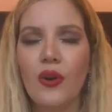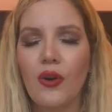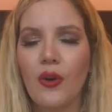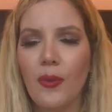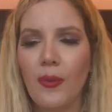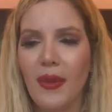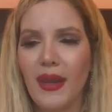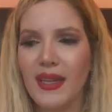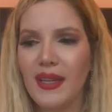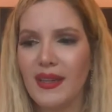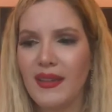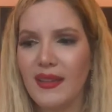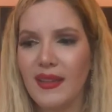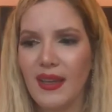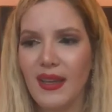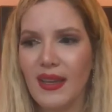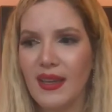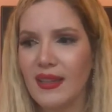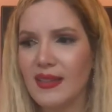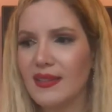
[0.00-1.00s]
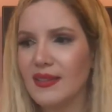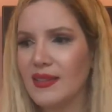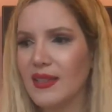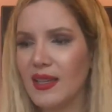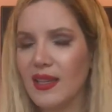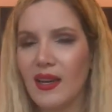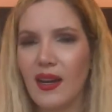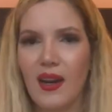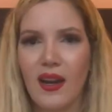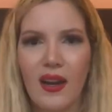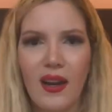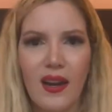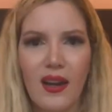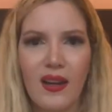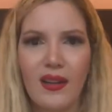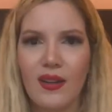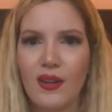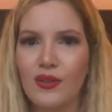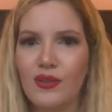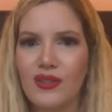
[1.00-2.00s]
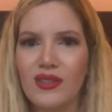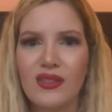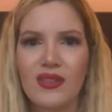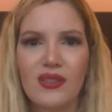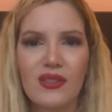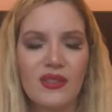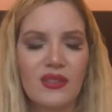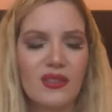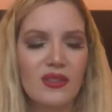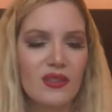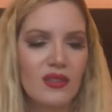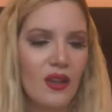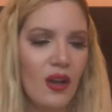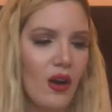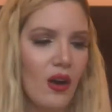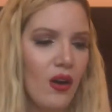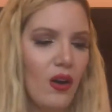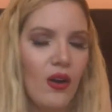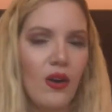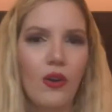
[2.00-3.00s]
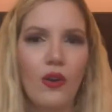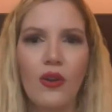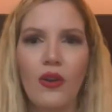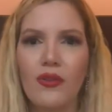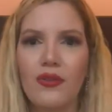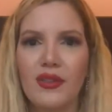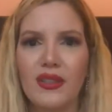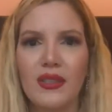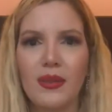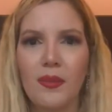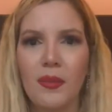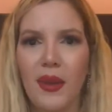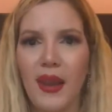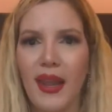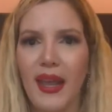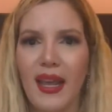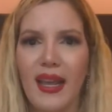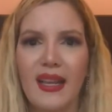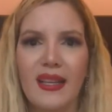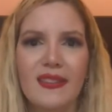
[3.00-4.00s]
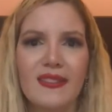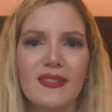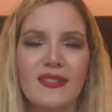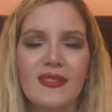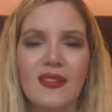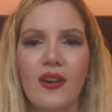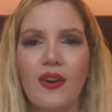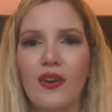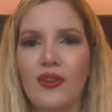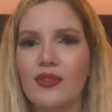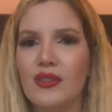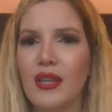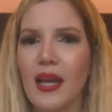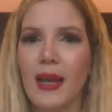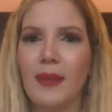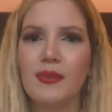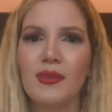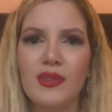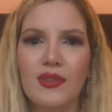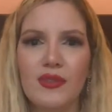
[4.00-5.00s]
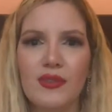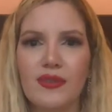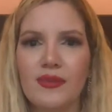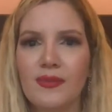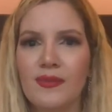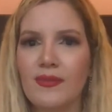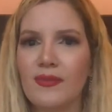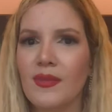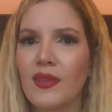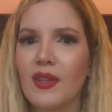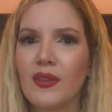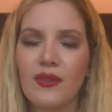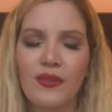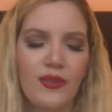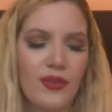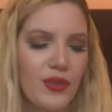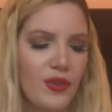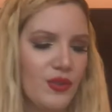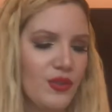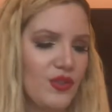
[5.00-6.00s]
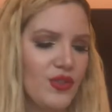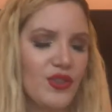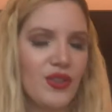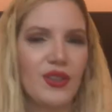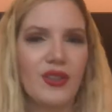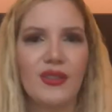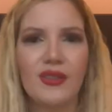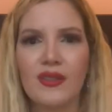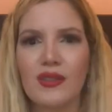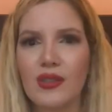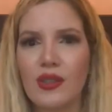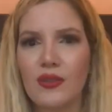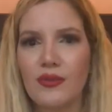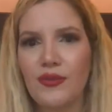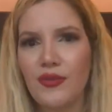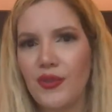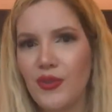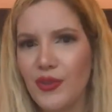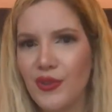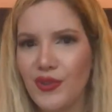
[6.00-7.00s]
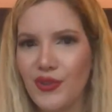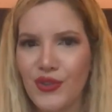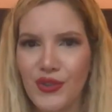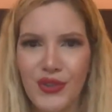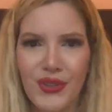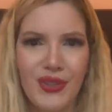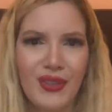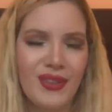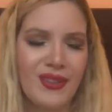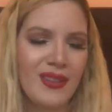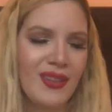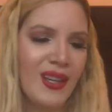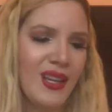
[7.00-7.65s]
many things that are all over the place, all types of fusion, confusion.